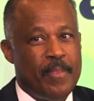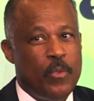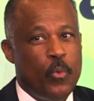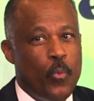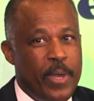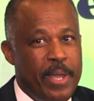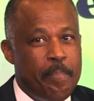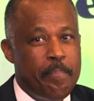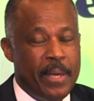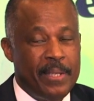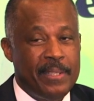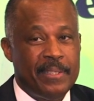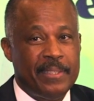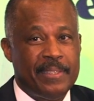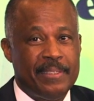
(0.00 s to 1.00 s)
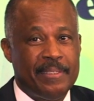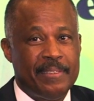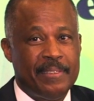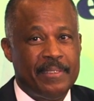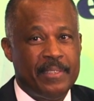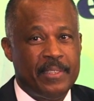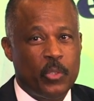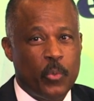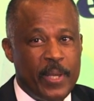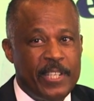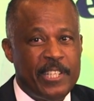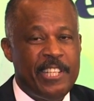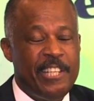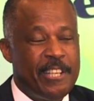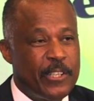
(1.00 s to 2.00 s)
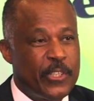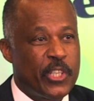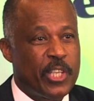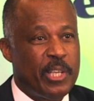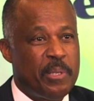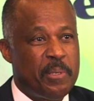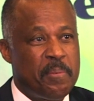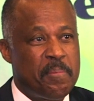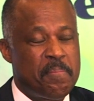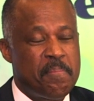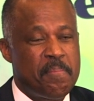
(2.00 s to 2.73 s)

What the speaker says: We built, 20 years ago,